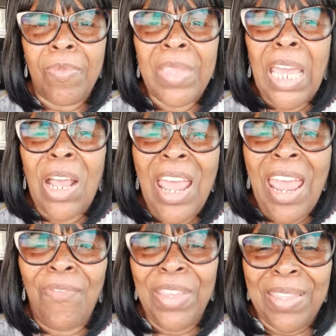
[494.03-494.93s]
That
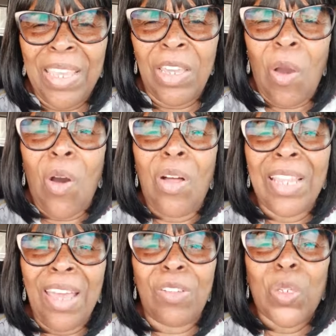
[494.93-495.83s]
everything, all
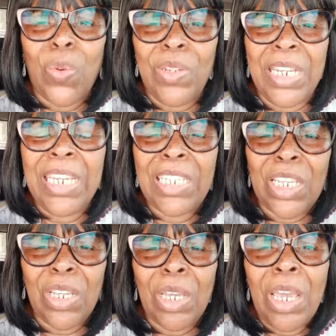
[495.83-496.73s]
else will need
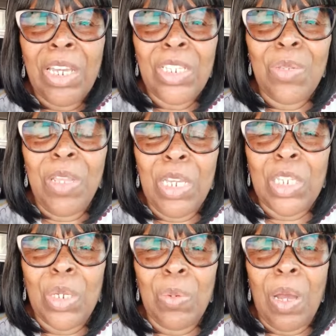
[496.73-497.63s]

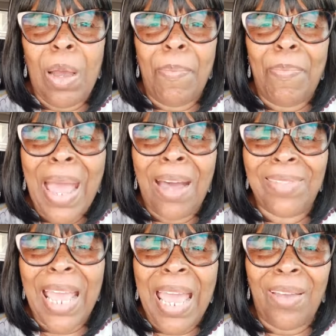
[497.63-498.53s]
to bow
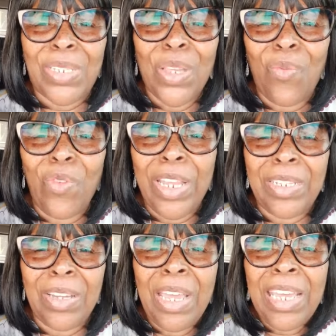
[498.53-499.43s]
down,
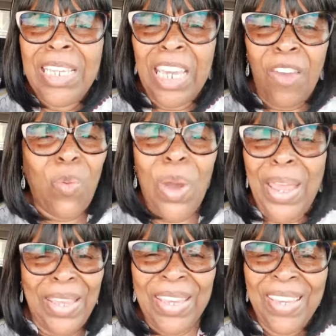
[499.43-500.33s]
surrender, give
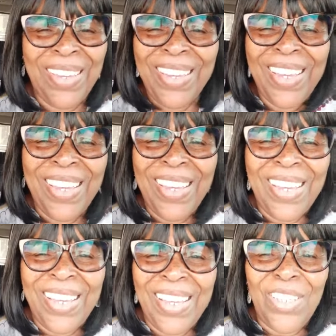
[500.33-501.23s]
way
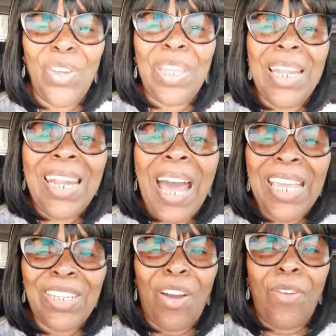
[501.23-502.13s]
to the
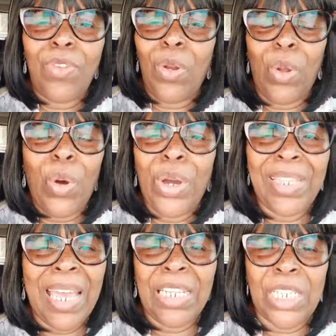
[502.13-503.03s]
light of the
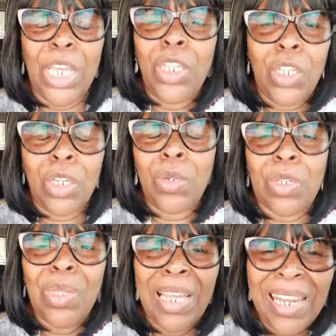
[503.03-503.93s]
Lord that is in you,
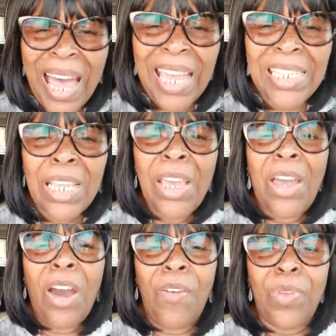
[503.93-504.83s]
to the light
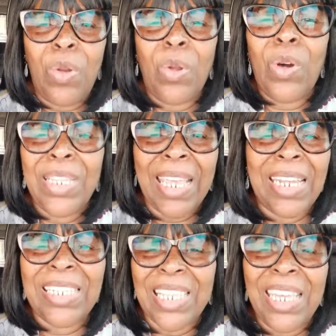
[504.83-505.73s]
of the Lord
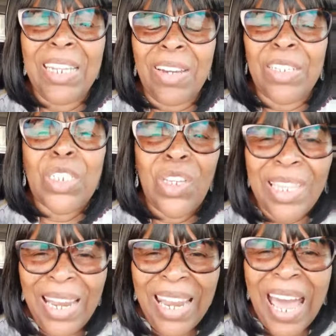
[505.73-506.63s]
that is in us, to
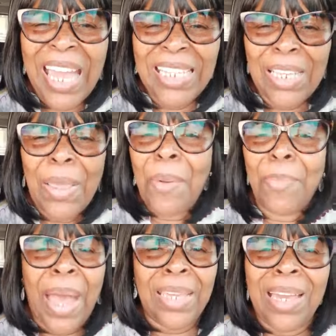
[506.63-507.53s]
the light,
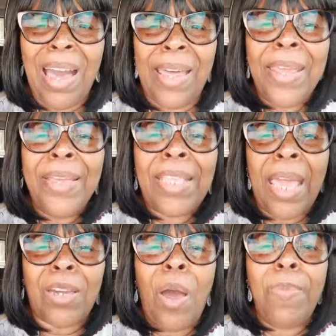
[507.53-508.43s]
my God,
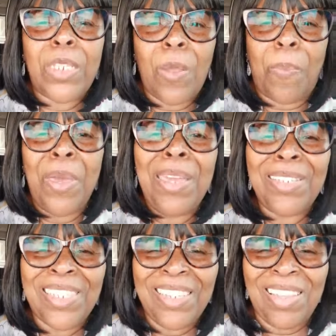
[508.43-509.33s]
that comes to
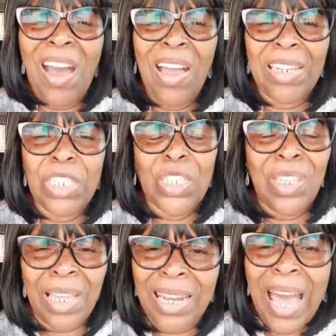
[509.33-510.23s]
pierce the darkness, to
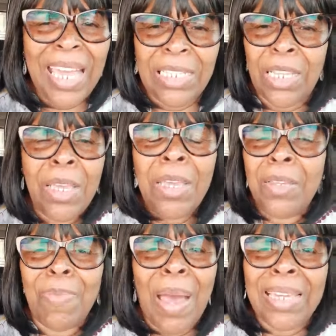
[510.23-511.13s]
the light,
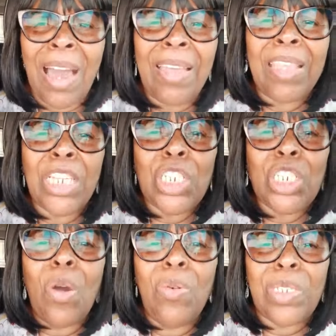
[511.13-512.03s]
my God, that
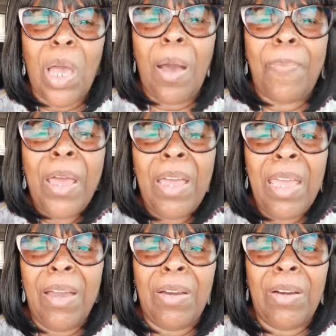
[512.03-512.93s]
shows up
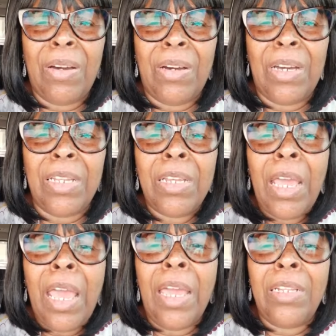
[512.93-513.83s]

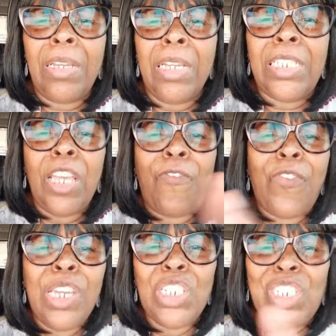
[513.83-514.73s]
and
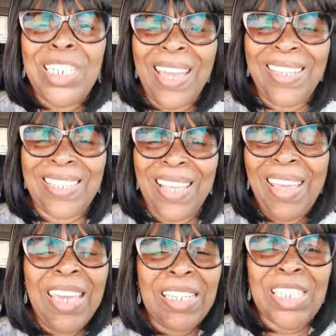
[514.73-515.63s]
differentiates
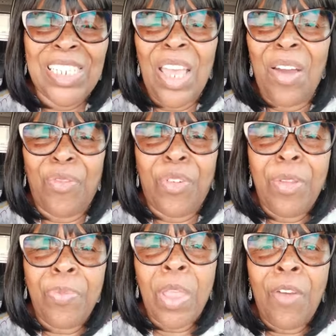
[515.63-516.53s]
itself
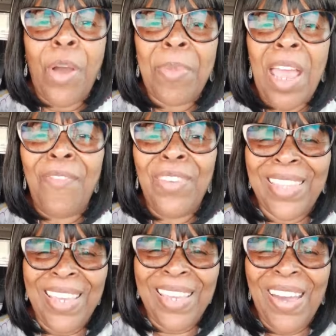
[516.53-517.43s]
from
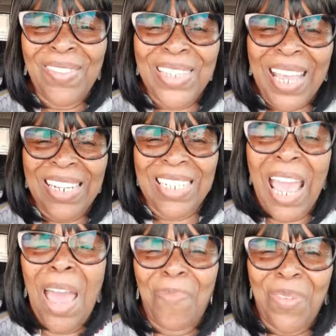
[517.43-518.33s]
everything else that is
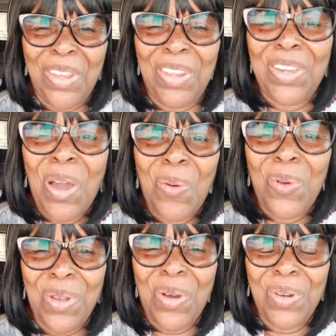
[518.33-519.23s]
happening and
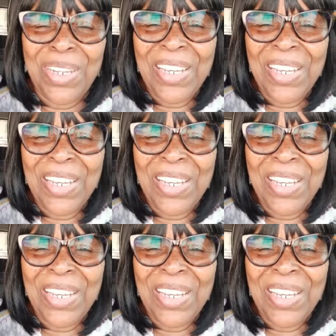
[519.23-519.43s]
going on,